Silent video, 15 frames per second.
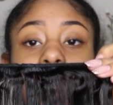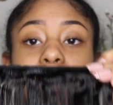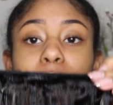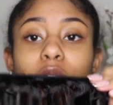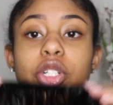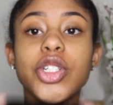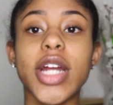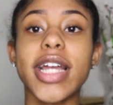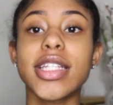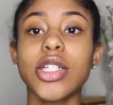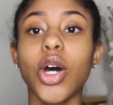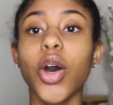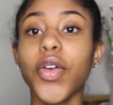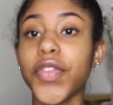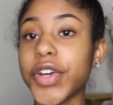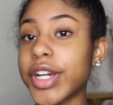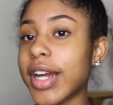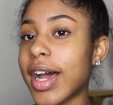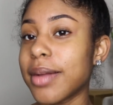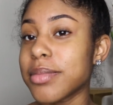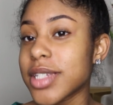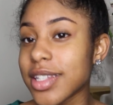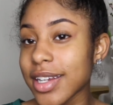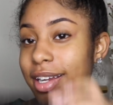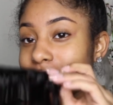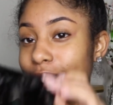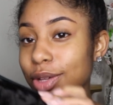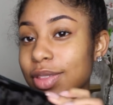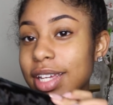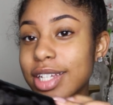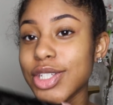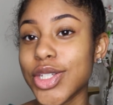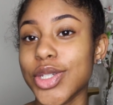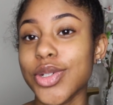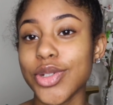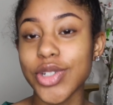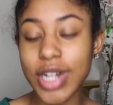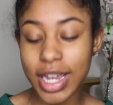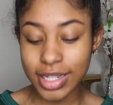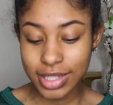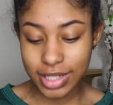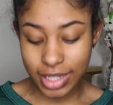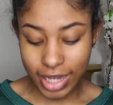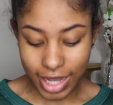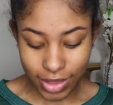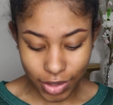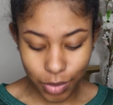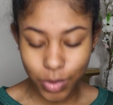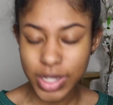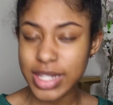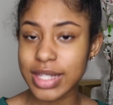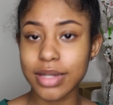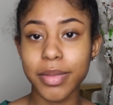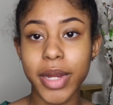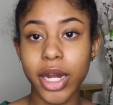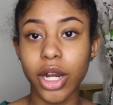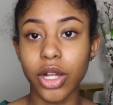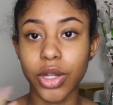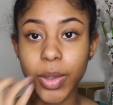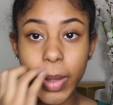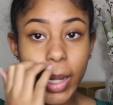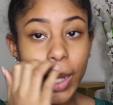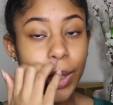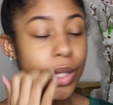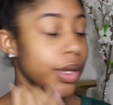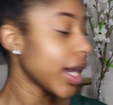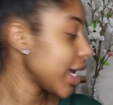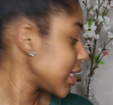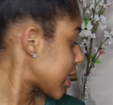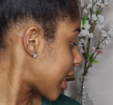lay more tracks over, I'm just going to glue these 2 tracks together with some hair glue. You guys